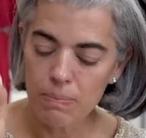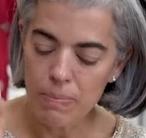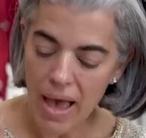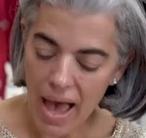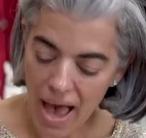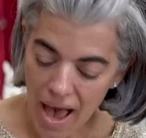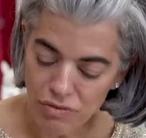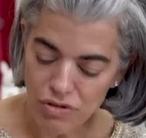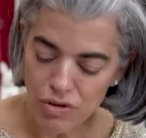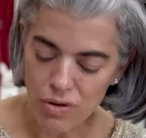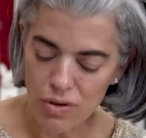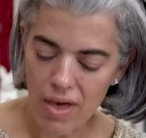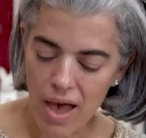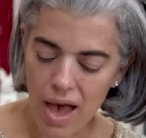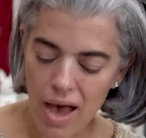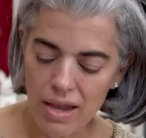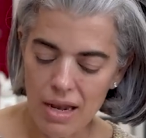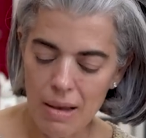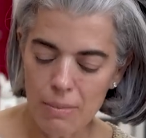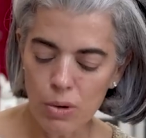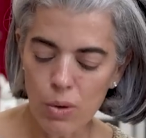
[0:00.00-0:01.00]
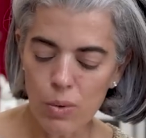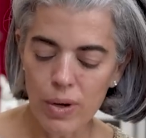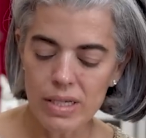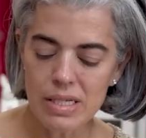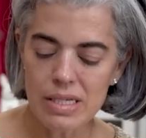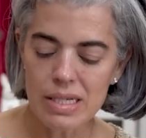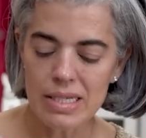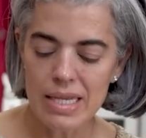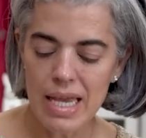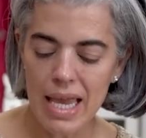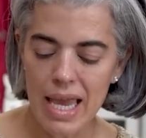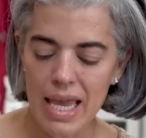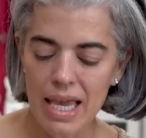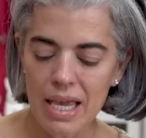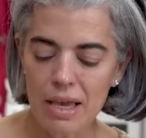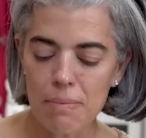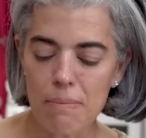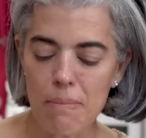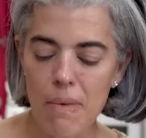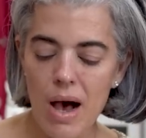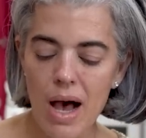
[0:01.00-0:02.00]
after that, I'm going to
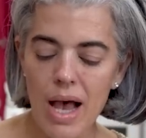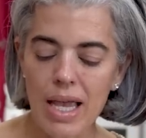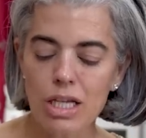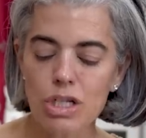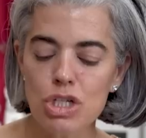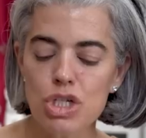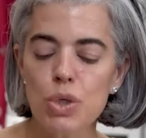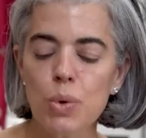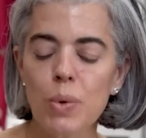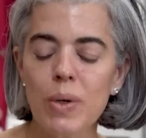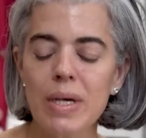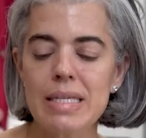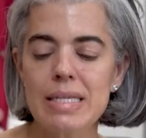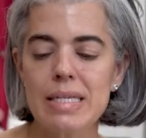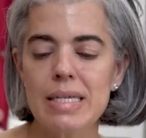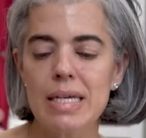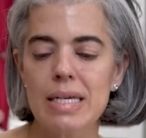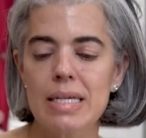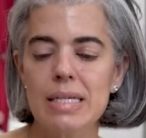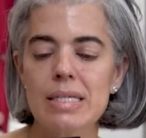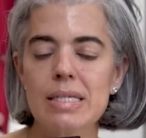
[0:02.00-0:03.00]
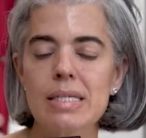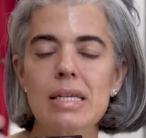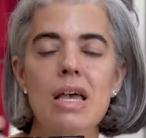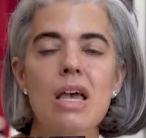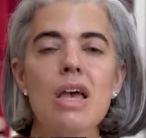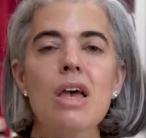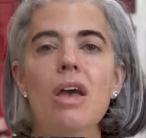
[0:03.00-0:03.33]
take my Choices